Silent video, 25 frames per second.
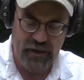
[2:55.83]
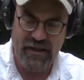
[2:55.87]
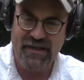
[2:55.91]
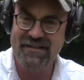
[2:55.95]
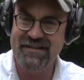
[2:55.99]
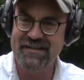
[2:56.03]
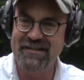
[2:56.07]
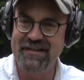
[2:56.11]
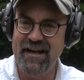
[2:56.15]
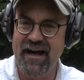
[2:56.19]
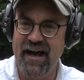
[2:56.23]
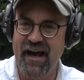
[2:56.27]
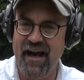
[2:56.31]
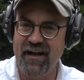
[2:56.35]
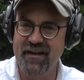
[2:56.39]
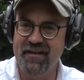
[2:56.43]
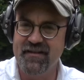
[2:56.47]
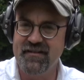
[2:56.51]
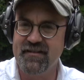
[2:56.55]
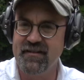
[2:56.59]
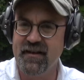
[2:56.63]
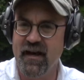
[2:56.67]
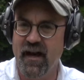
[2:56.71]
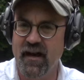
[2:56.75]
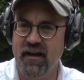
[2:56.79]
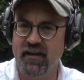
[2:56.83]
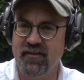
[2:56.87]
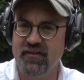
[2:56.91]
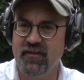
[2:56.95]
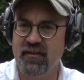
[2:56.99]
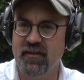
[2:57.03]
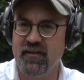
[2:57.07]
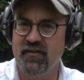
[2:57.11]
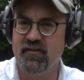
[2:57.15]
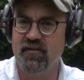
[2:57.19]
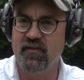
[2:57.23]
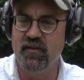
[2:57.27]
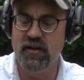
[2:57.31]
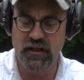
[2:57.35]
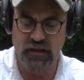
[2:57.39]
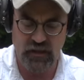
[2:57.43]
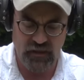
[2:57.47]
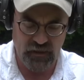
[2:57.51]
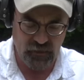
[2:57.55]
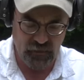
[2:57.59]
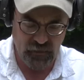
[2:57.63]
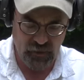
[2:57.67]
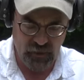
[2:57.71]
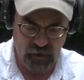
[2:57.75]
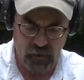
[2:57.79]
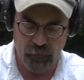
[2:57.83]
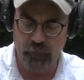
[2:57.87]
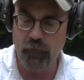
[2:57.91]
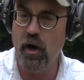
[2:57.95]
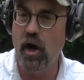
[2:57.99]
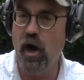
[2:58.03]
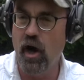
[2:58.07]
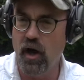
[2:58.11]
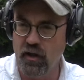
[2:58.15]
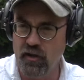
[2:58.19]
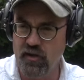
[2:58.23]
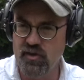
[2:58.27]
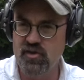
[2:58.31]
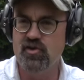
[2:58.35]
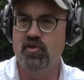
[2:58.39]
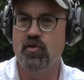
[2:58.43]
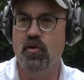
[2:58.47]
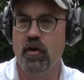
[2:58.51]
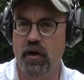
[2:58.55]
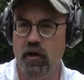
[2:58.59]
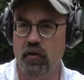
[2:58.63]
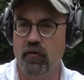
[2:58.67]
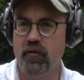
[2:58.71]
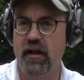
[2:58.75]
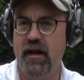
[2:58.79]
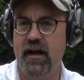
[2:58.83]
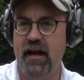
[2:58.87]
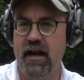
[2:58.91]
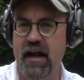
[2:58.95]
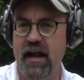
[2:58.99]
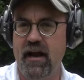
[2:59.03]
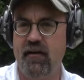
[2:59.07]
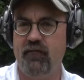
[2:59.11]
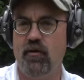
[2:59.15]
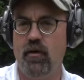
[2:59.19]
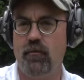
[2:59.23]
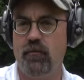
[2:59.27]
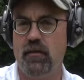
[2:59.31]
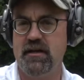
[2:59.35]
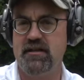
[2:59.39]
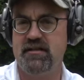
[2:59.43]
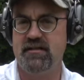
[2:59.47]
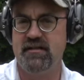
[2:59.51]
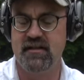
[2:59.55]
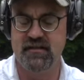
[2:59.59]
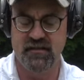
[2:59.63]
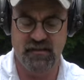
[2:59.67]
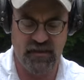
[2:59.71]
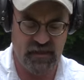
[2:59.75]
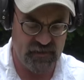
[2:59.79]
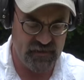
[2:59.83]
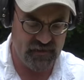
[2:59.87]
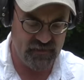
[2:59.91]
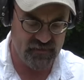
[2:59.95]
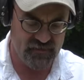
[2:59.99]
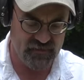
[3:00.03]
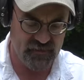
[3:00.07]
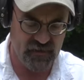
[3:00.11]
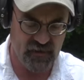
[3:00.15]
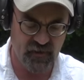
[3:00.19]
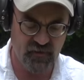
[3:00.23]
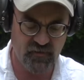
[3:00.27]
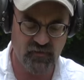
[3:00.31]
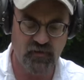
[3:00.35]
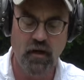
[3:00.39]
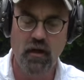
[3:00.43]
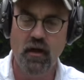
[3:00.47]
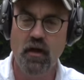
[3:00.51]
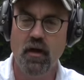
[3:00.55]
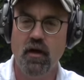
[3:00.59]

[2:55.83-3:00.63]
It's not as nice as the polished trigger that I have on my 686.